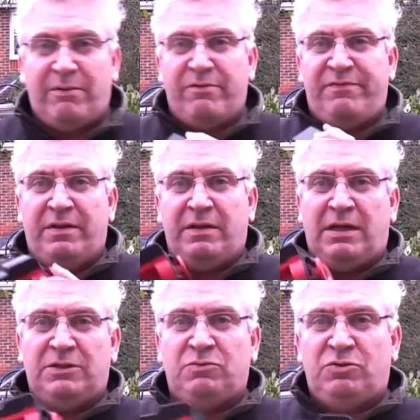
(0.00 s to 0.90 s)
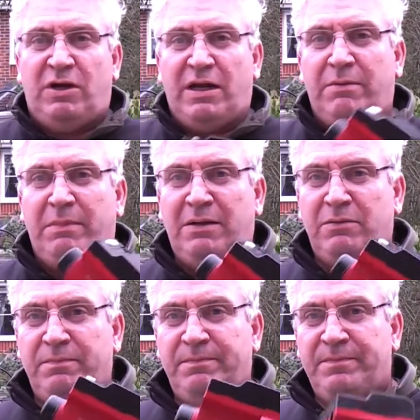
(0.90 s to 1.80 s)
we fit the actual tracking mount.
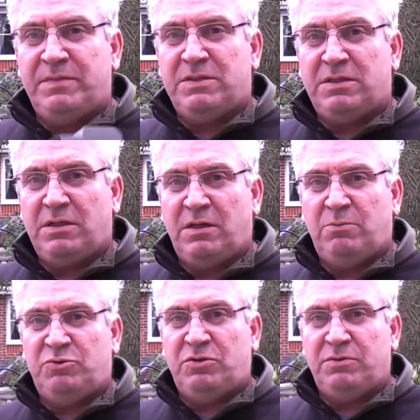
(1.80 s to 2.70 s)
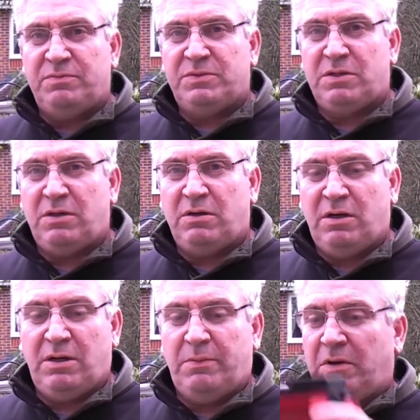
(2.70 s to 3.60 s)
This is the iOptron
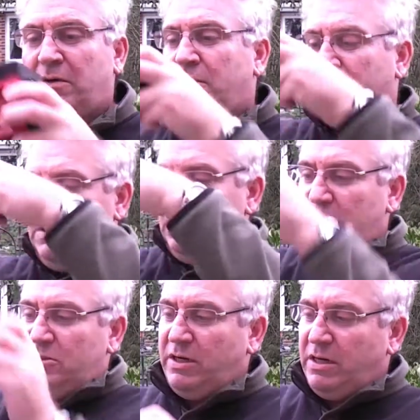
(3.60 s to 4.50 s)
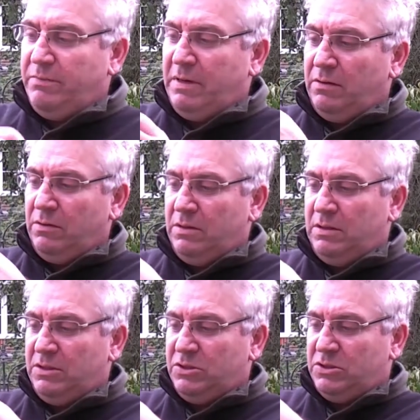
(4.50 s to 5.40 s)
Skyguider Pro tracking mount.
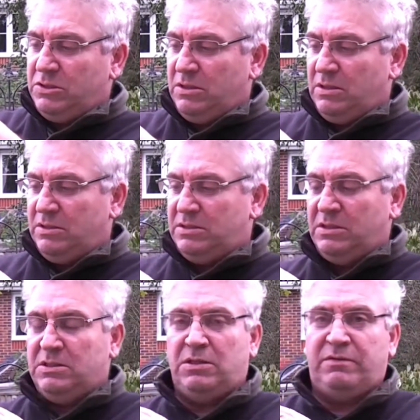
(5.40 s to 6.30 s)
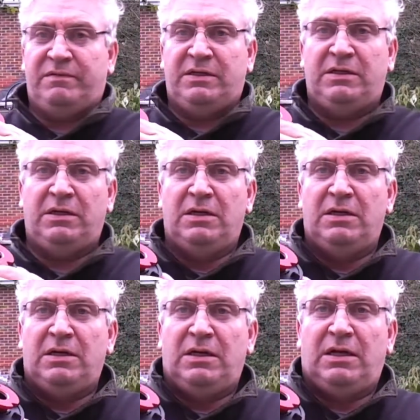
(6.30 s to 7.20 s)
That just slides into the V
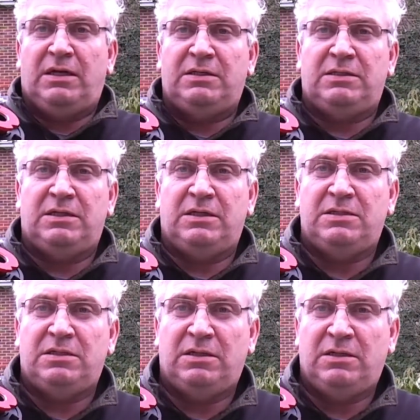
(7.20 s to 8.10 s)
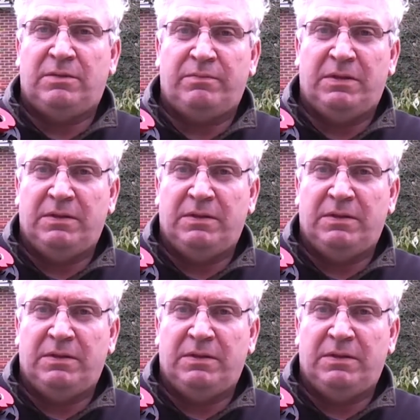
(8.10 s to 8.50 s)
and tighten up